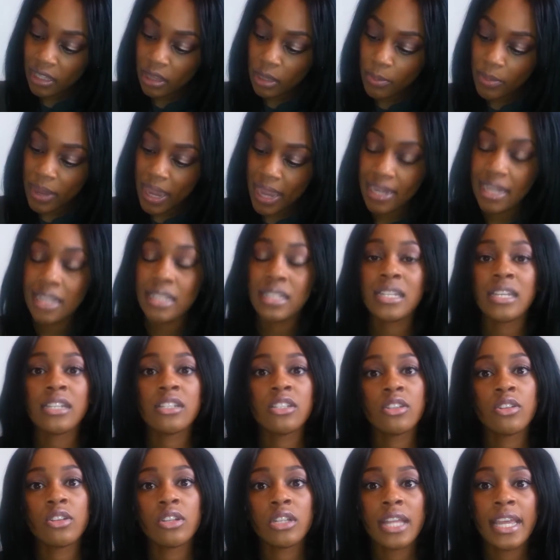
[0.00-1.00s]
in the pan, it
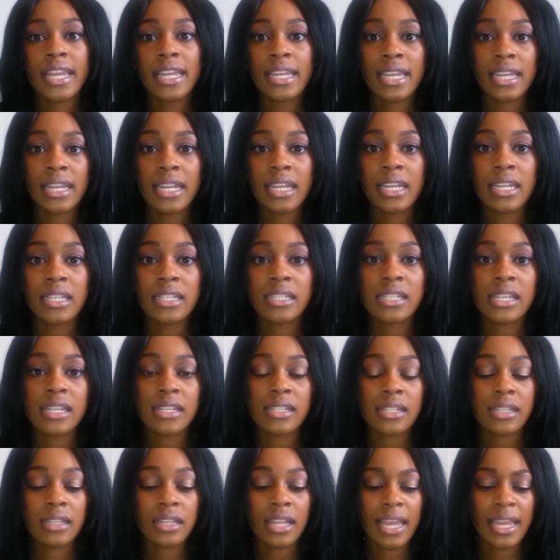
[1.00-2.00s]
does look like it is
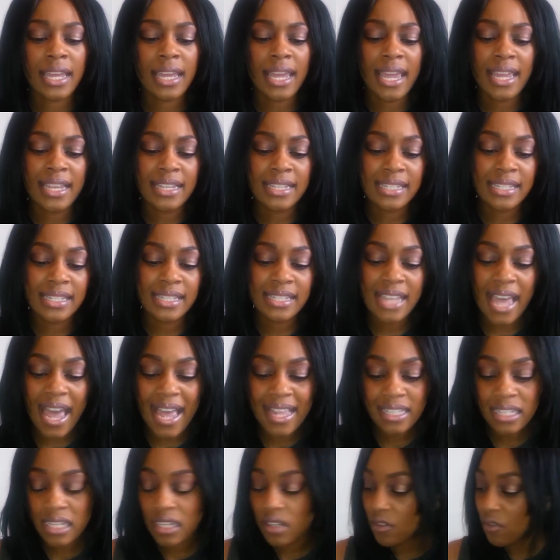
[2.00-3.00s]
like a
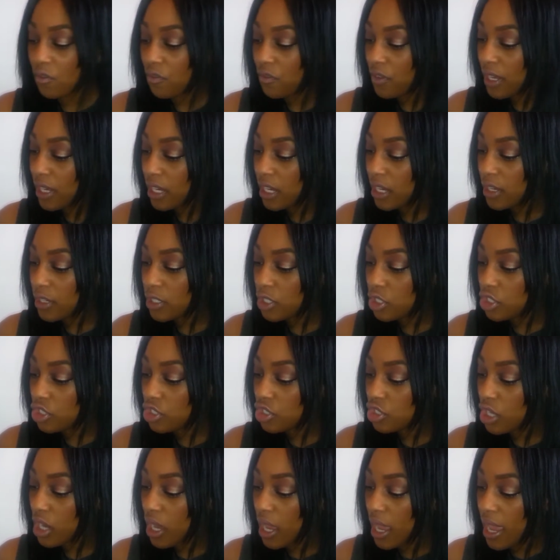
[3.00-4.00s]
satin finish.
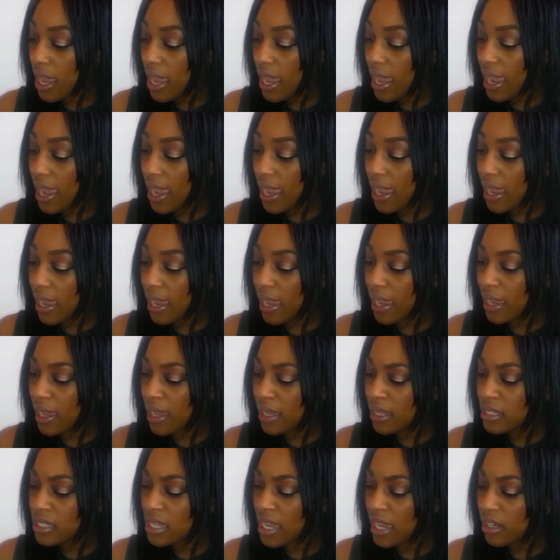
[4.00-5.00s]

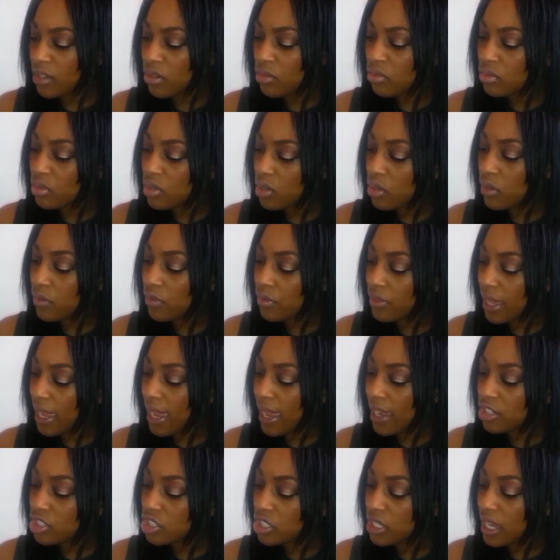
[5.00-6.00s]
And I don't know if they
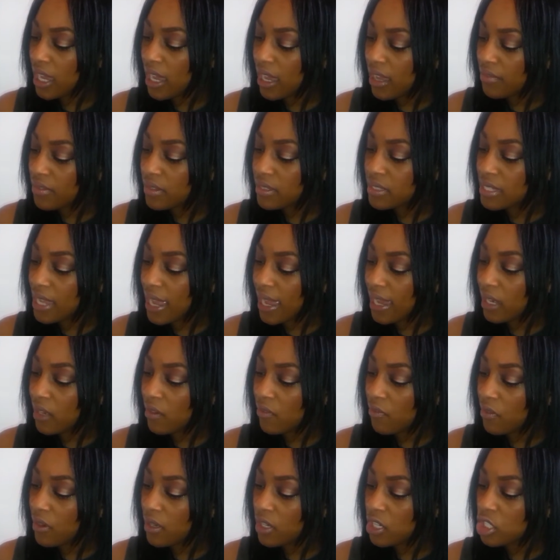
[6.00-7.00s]
actually have a
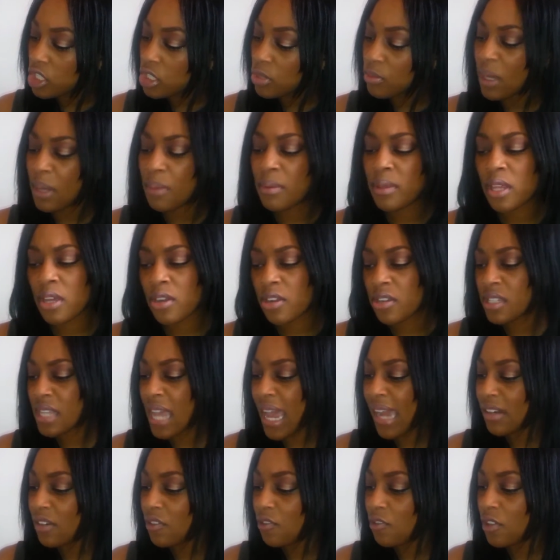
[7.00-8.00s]
satin finish. Maybe their
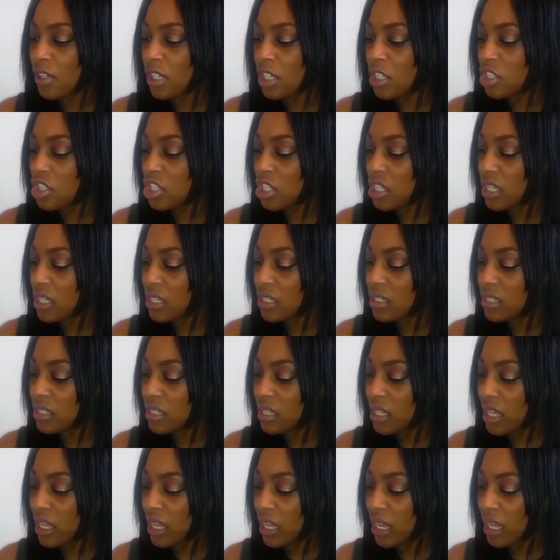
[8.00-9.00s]
satin finish is
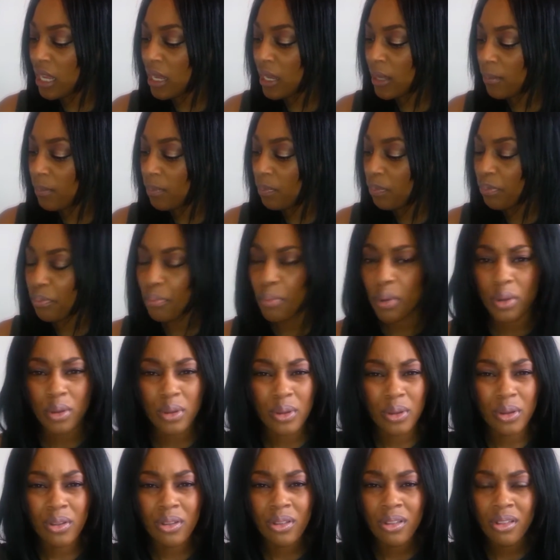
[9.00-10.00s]
the
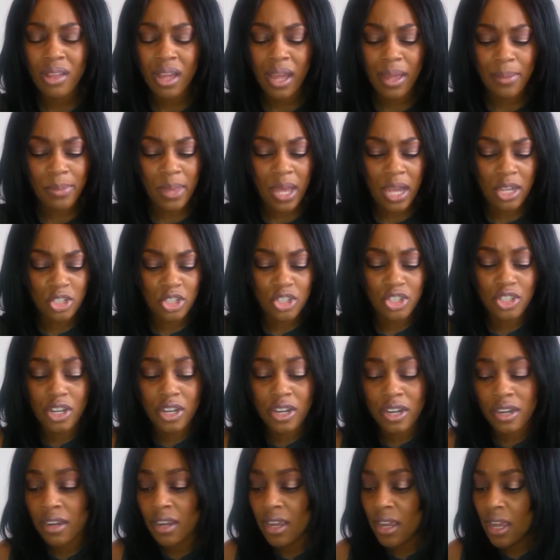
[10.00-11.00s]
pearl, I'm not
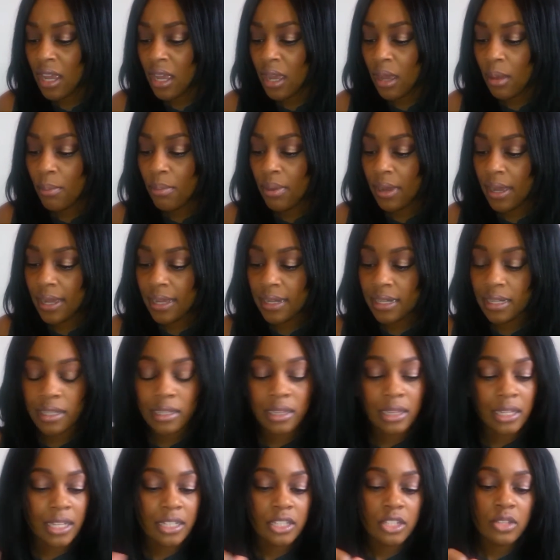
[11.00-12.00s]
sure. But
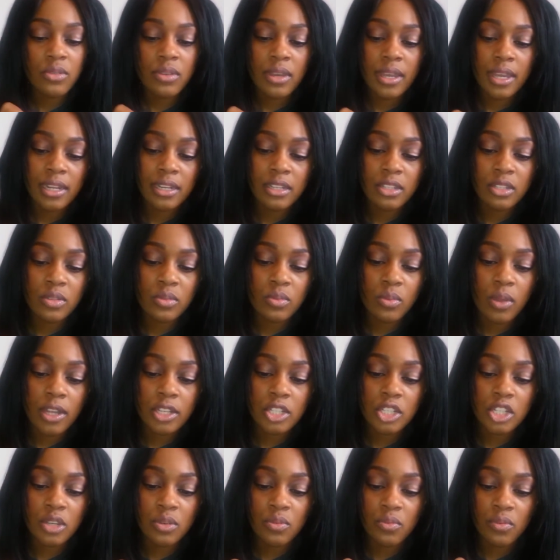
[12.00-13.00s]
let's go ahead and
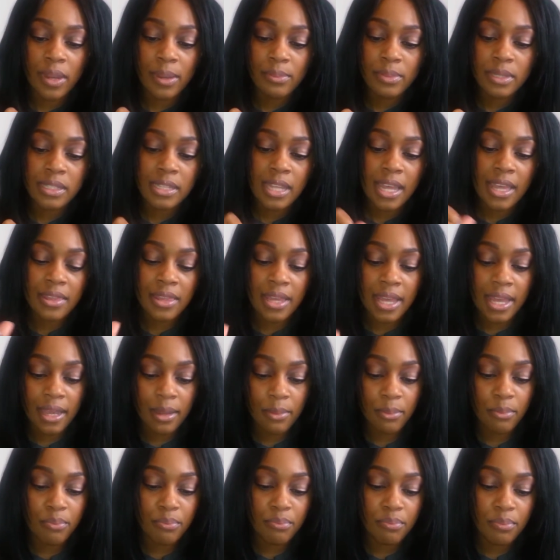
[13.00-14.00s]
swatch it right beside
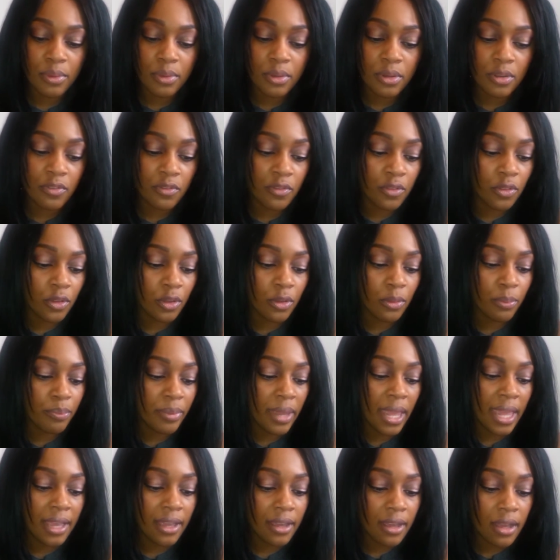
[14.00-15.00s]
that beautiful
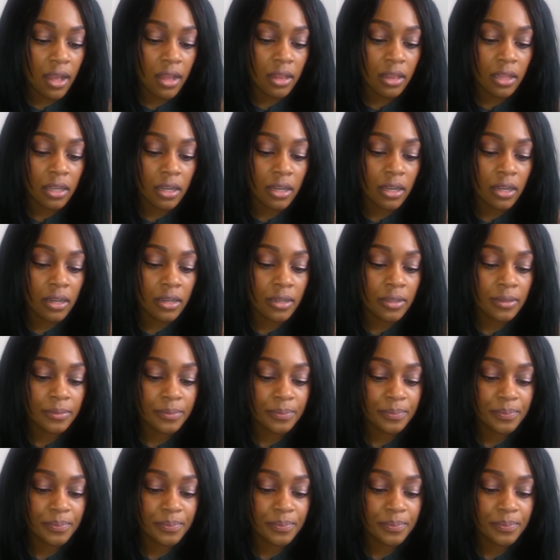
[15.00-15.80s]
pink color.